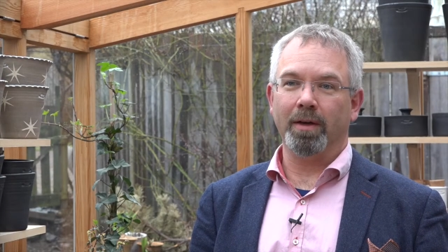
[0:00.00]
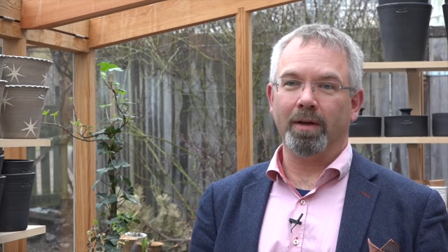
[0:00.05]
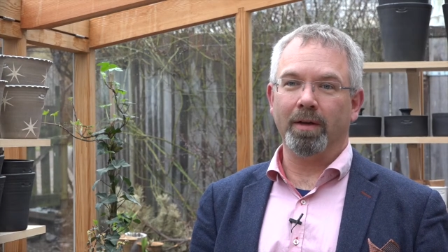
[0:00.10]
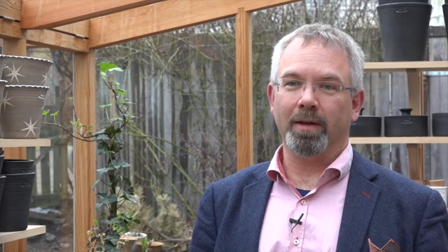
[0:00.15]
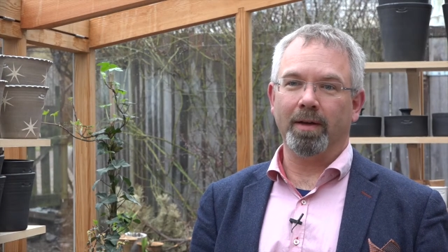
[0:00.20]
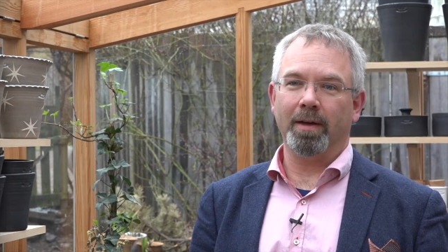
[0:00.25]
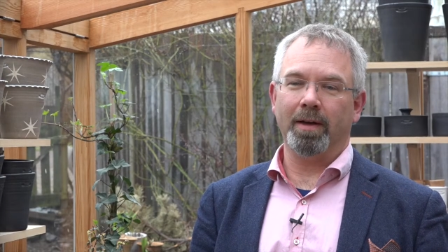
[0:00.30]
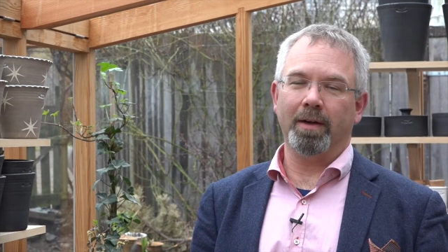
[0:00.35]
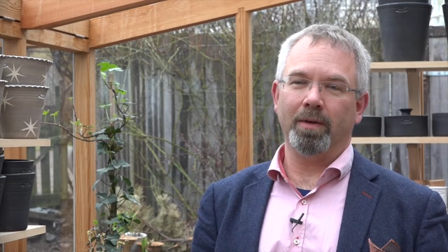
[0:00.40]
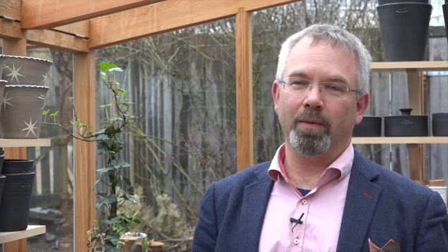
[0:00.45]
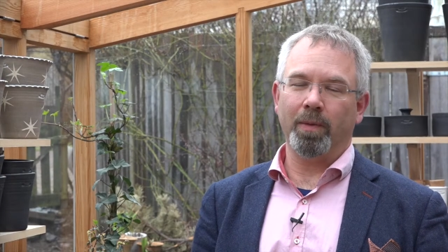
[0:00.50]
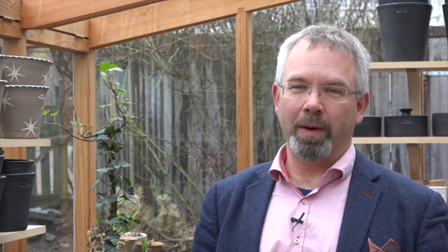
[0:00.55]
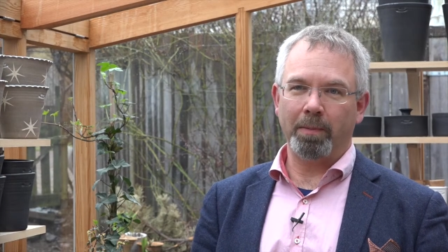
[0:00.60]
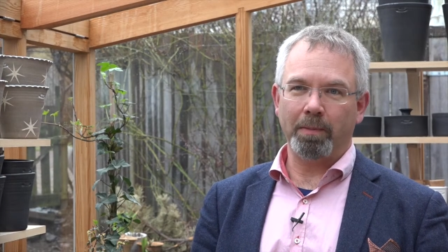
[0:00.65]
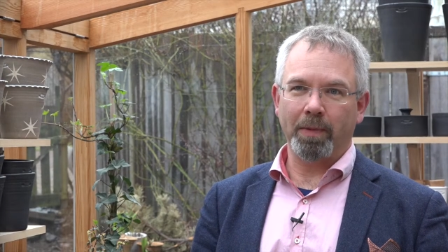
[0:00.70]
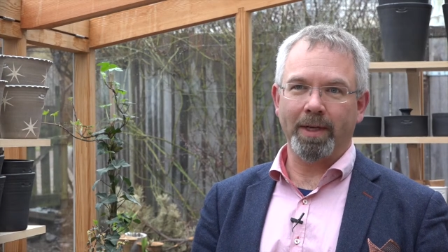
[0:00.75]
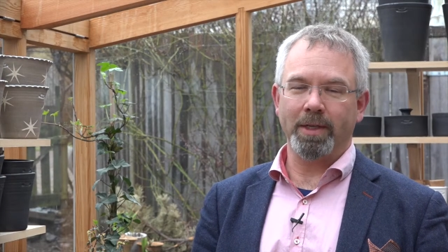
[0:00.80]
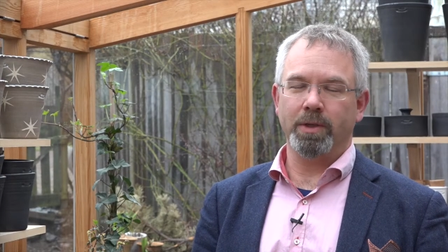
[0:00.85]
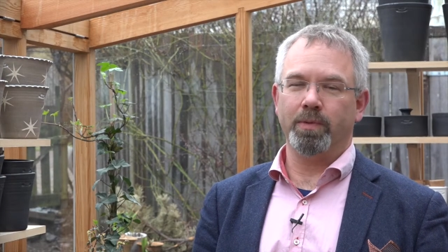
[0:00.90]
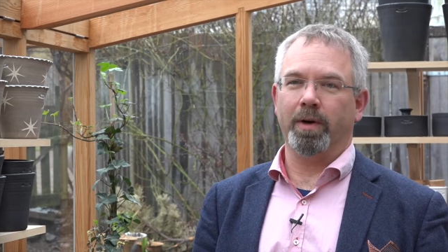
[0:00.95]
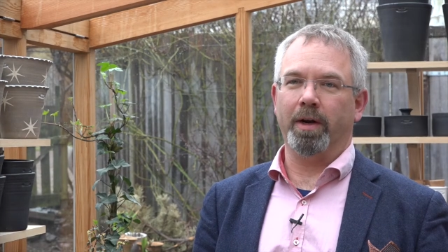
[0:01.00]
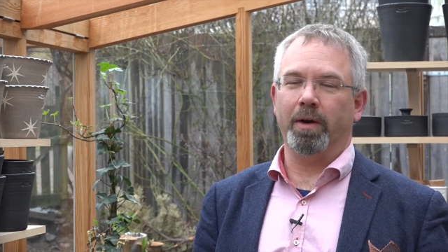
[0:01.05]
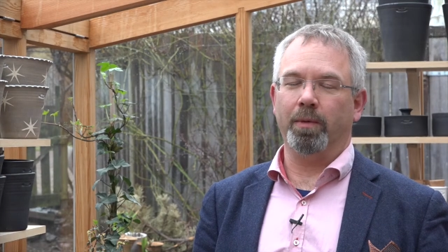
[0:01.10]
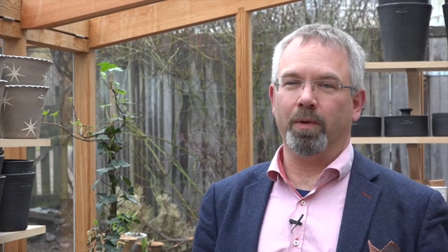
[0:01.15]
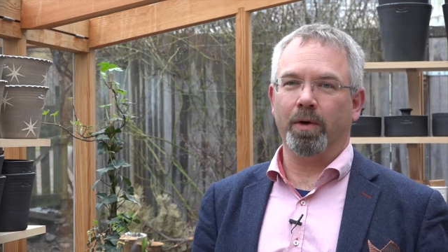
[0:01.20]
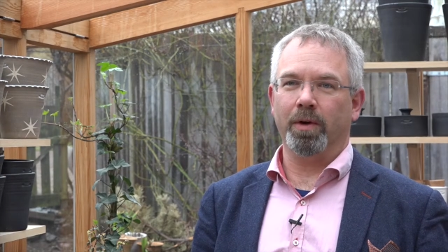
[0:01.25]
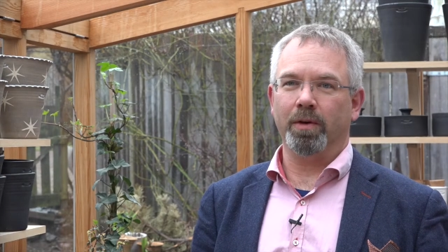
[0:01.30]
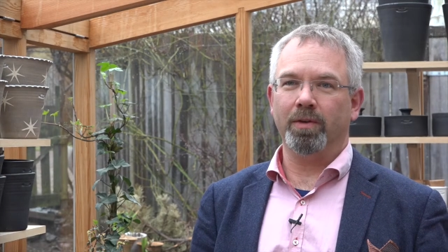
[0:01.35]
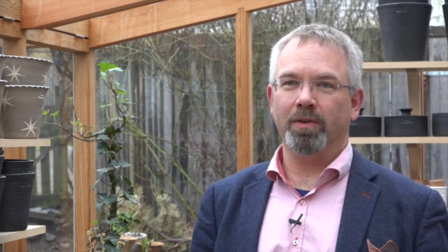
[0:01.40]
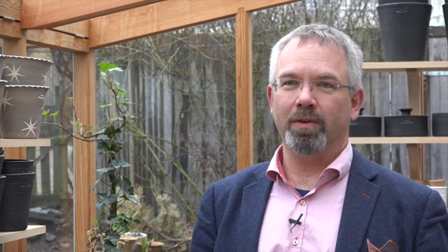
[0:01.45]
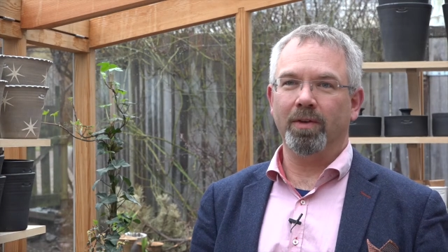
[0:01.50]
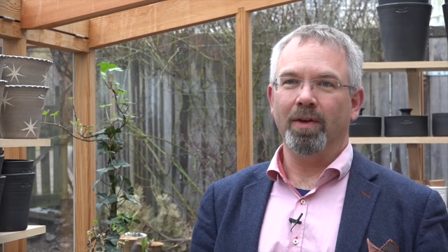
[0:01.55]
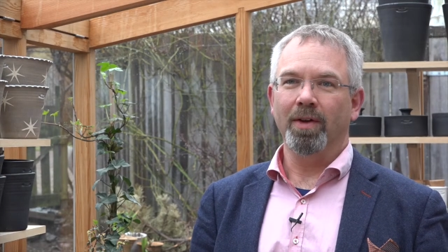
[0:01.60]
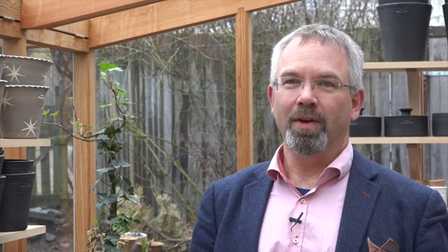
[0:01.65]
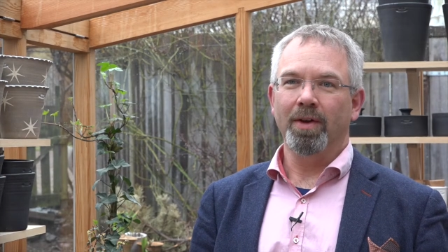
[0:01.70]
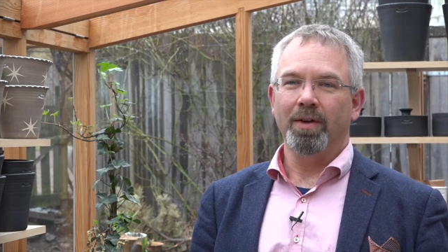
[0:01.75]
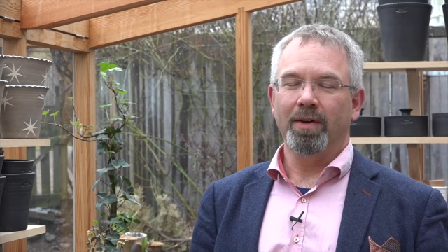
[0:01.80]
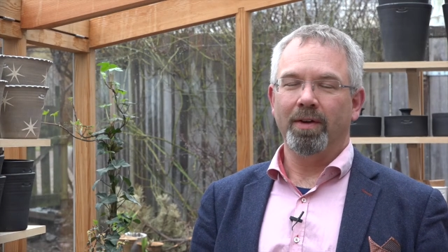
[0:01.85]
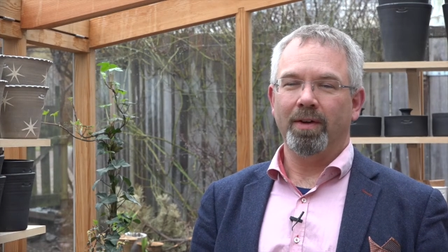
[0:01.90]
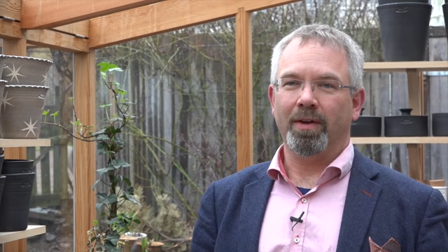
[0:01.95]
Uh, in one place where I worked,
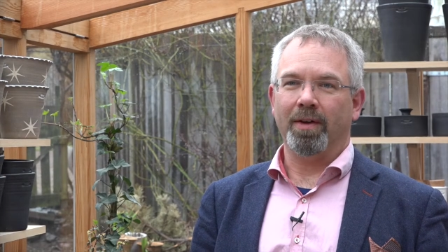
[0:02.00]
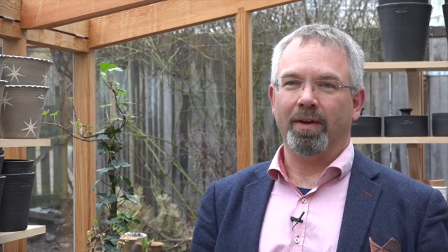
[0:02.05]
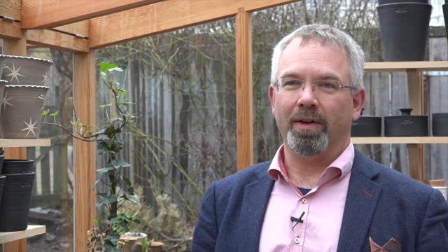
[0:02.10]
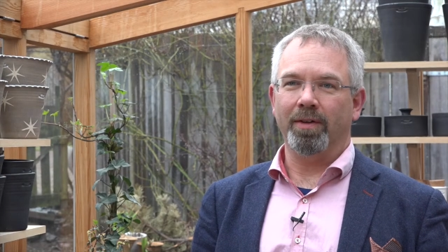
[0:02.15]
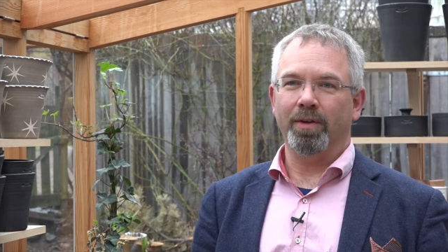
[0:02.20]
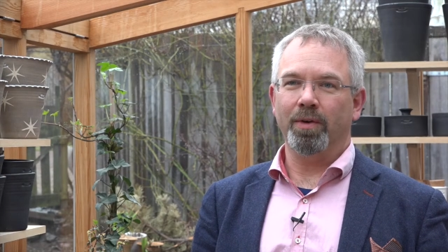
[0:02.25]
uh,